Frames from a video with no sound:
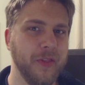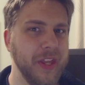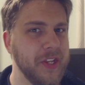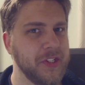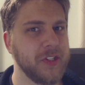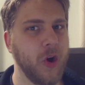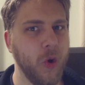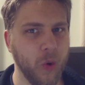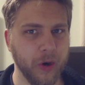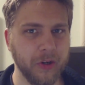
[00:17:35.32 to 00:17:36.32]
This
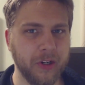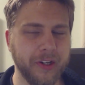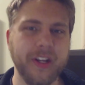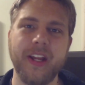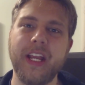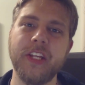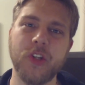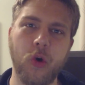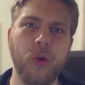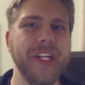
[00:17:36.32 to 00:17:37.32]
orc is
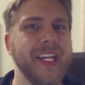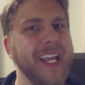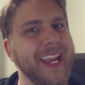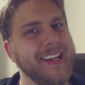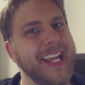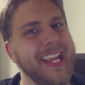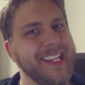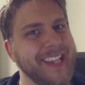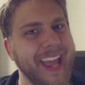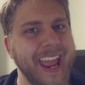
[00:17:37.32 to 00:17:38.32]
holding in
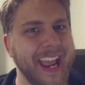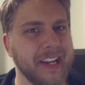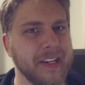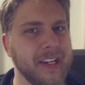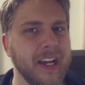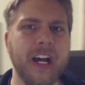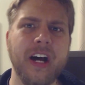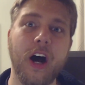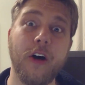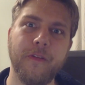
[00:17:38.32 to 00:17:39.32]
his hand
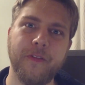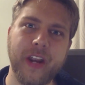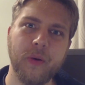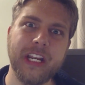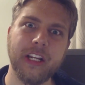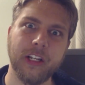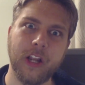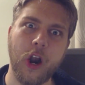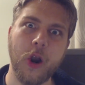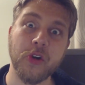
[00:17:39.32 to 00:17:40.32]
a very
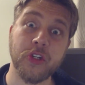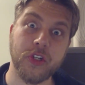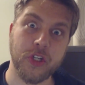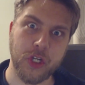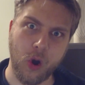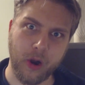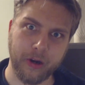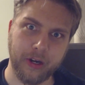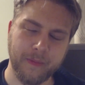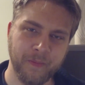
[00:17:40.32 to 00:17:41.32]
large
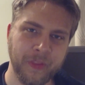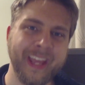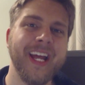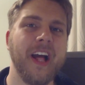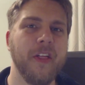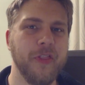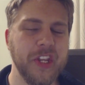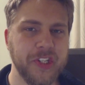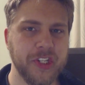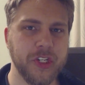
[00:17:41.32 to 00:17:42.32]
dog.
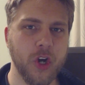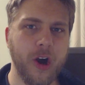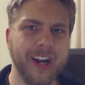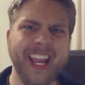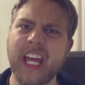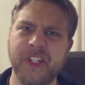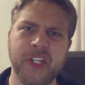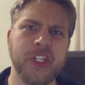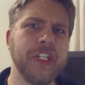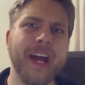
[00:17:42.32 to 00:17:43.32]
This dog
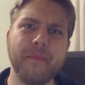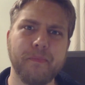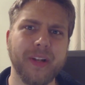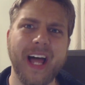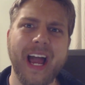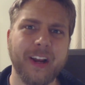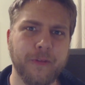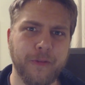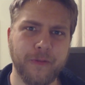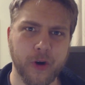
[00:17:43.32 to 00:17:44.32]
has jet black
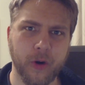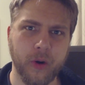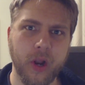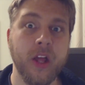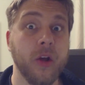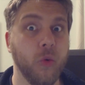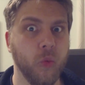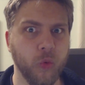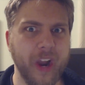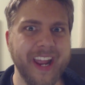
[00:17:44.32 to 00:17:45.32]
fur,
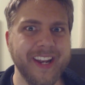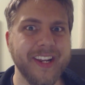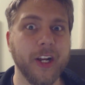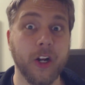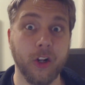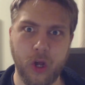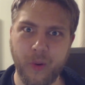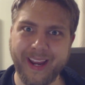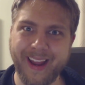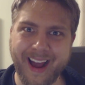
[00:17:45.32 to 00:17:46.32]
red
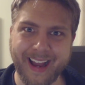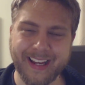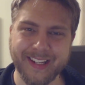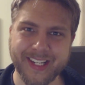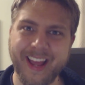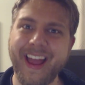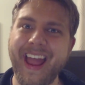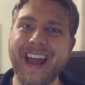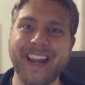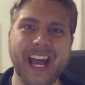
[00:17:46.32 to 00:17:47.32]
glowing eyes,
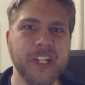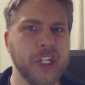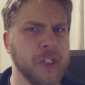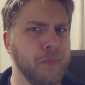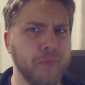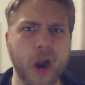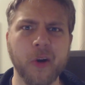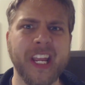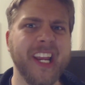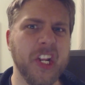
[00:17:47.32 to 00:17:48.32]
and as it's
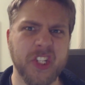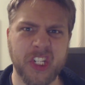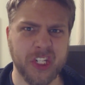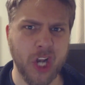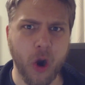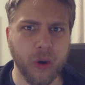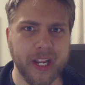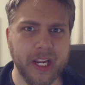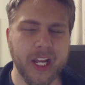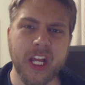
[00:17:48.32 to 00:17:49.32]
barking and
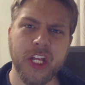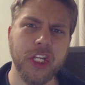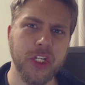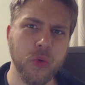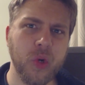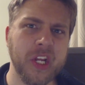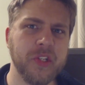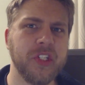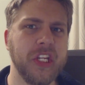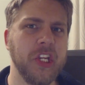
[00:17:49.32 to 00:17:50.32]
snarling, you
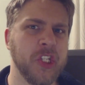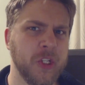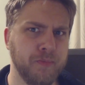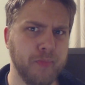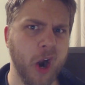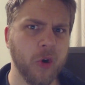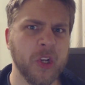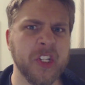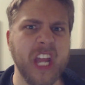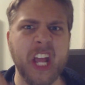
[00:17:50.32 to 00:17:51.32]
can see
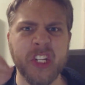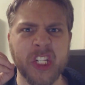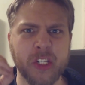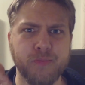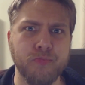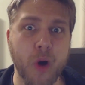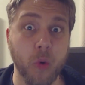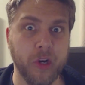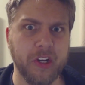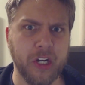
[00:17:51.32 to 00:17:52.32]
sparks and
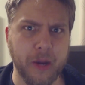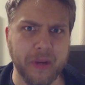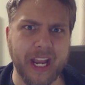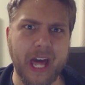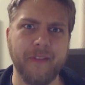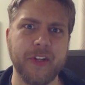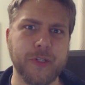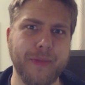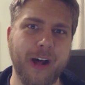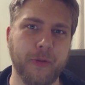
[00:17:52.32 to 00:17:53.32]
smoke coming out of
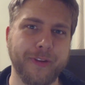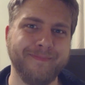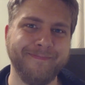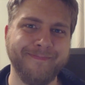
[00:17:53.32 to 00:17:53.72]
its mouth.